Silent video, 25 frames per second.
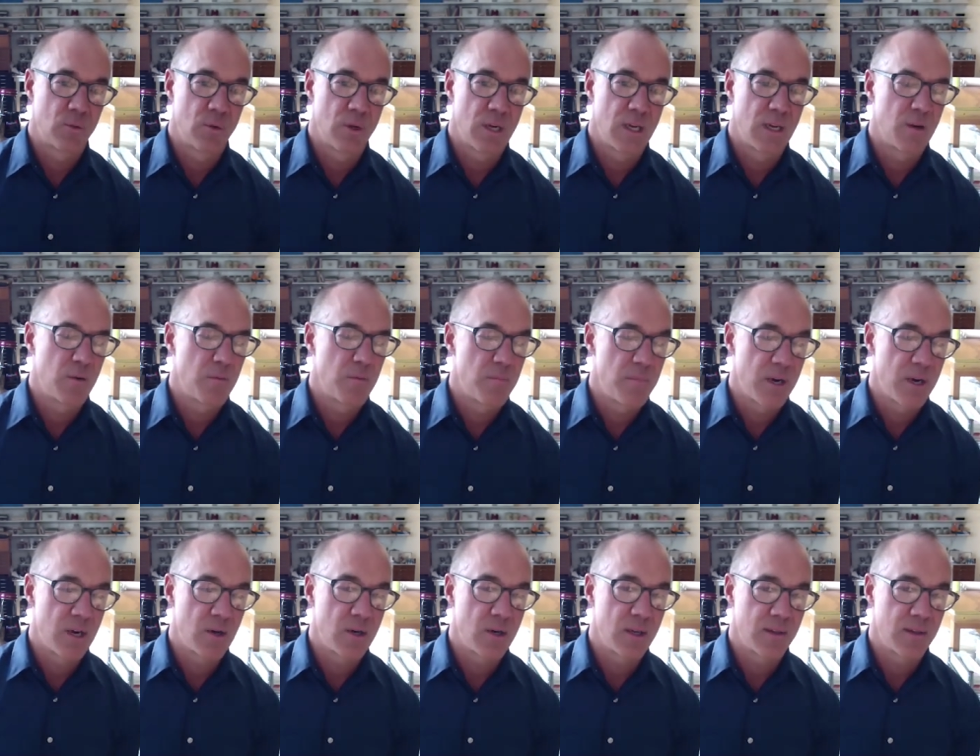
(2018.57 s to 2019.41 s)
way or
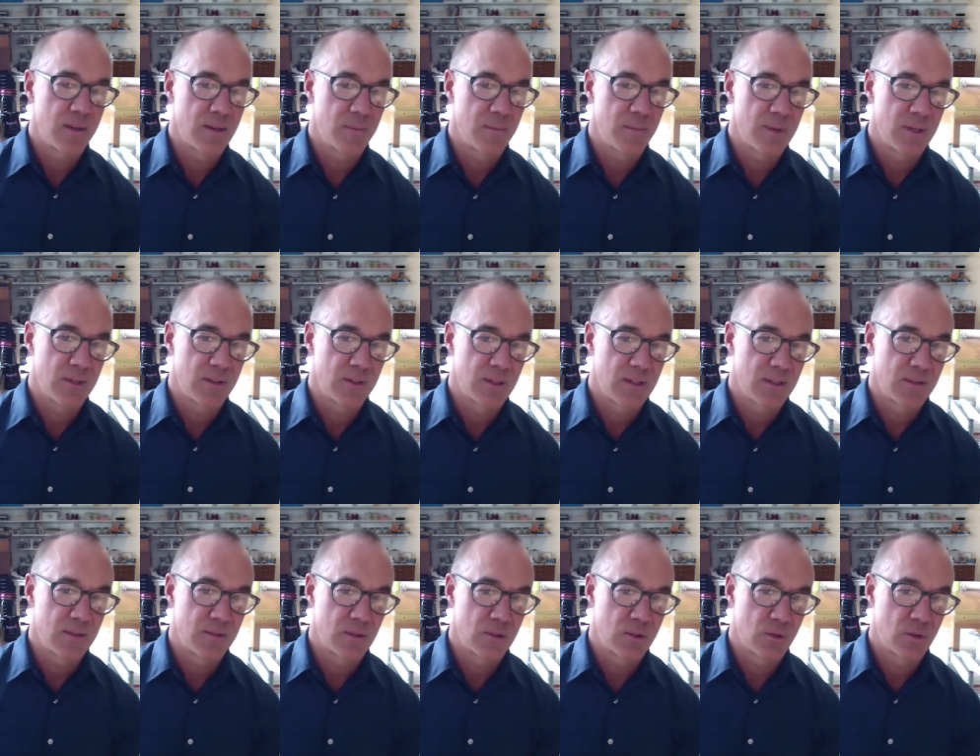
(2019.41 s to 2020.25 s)
marry them in,
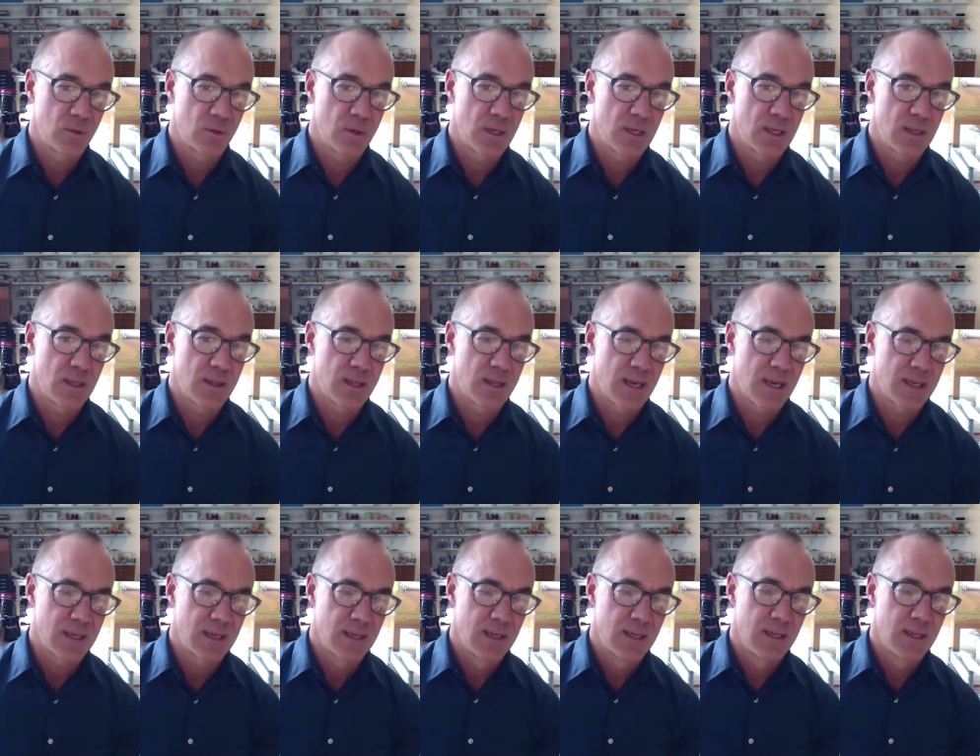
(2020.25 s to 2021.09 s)
in such a way
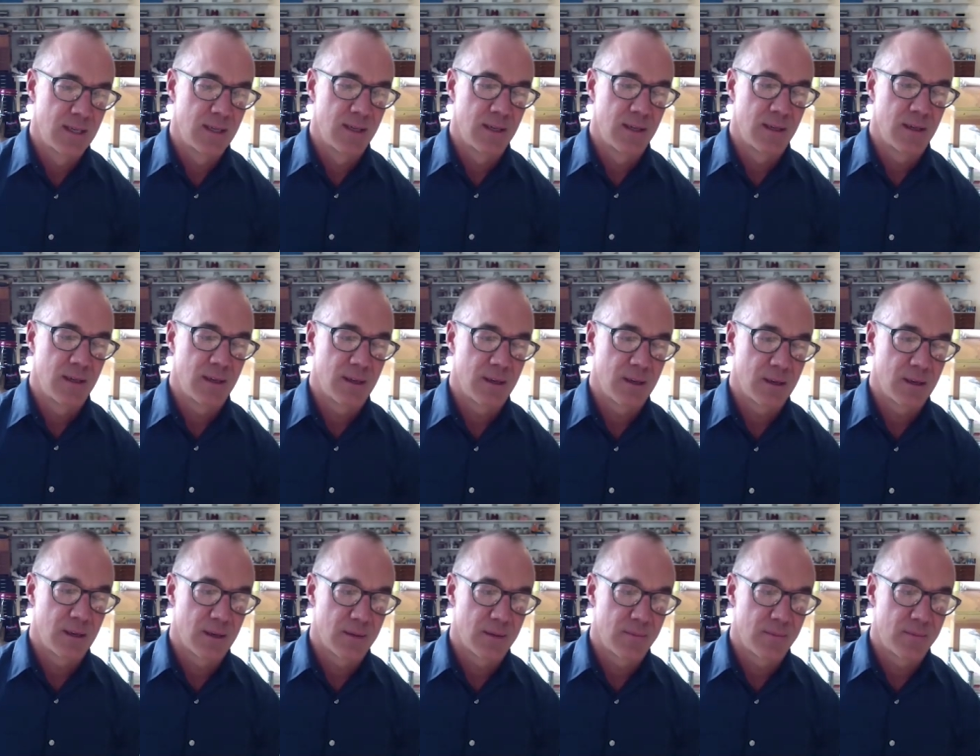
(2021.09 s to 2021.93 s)
that
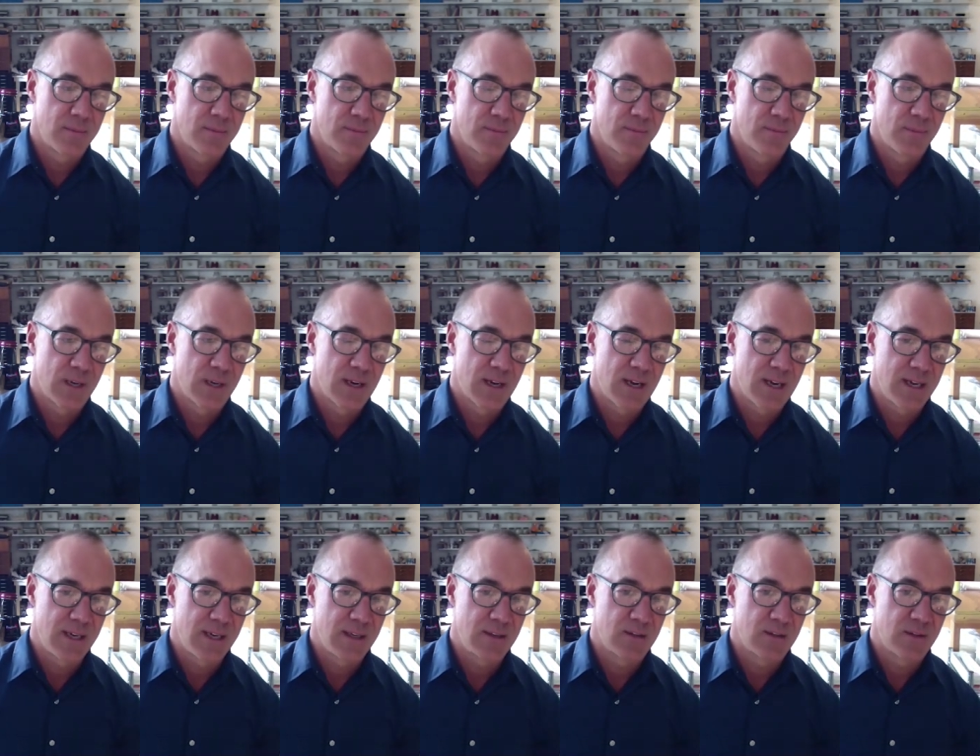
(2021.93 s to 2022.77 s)
uh, that
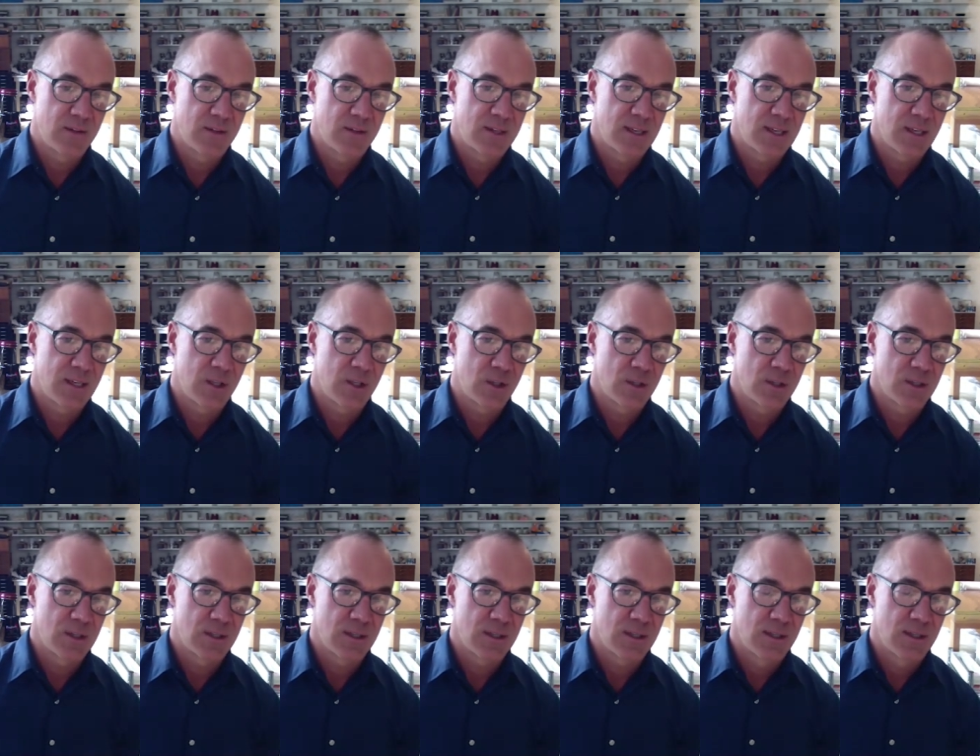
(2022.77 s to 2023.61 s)
heightens the
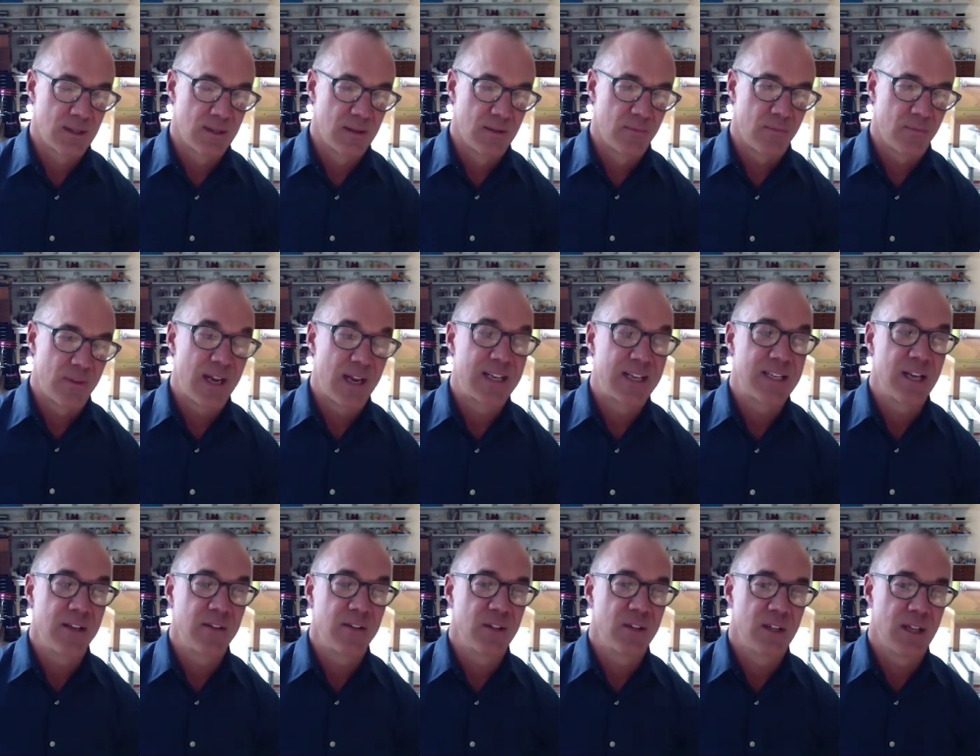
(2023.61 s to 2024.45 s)
tension, that
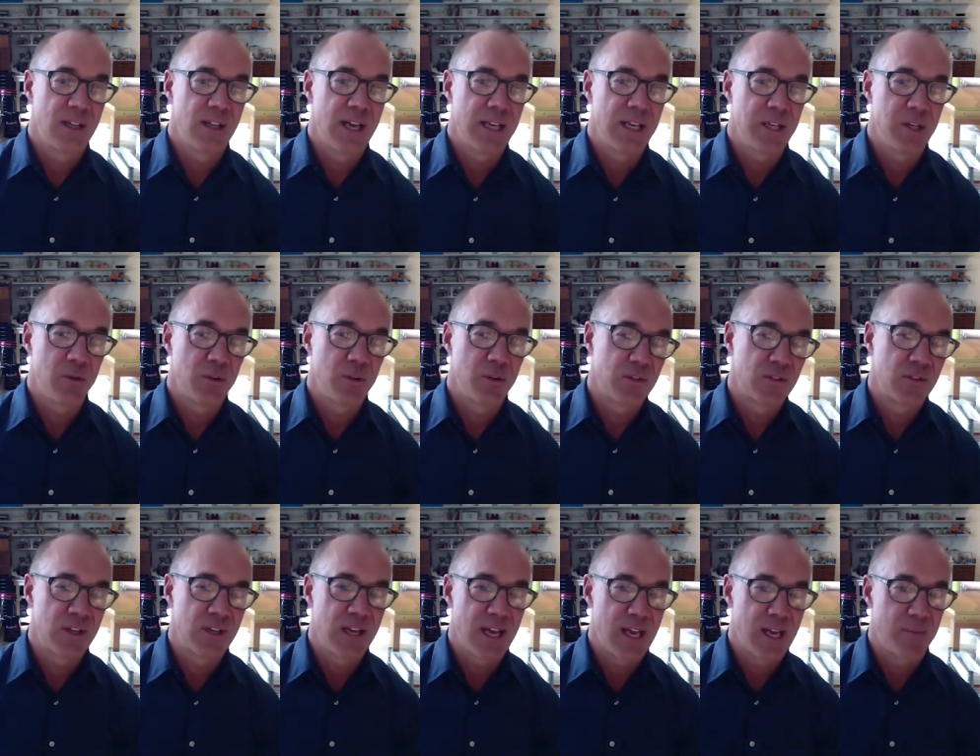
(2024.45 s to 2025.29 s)
doesn't let you
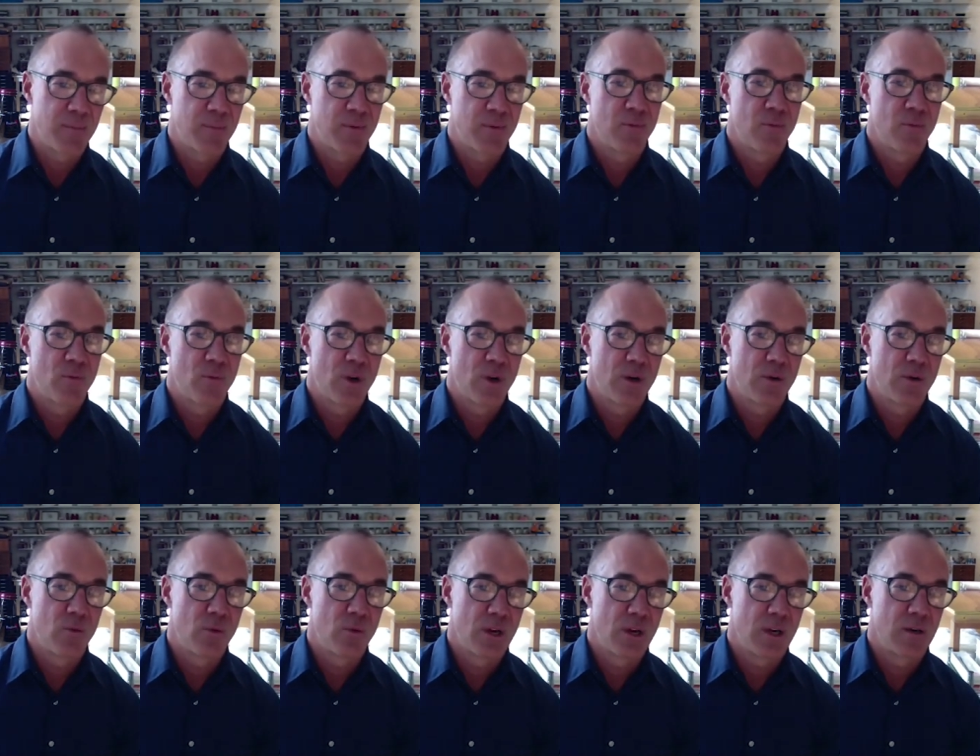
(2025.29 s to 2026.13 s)
escape in
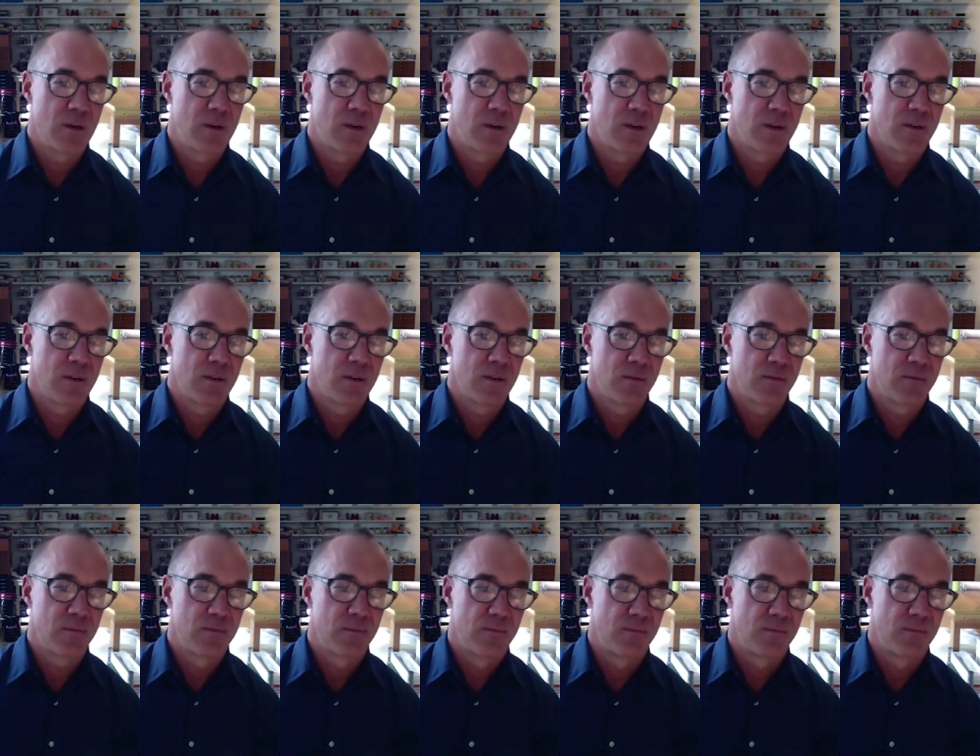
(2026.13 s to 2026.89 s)
one way or another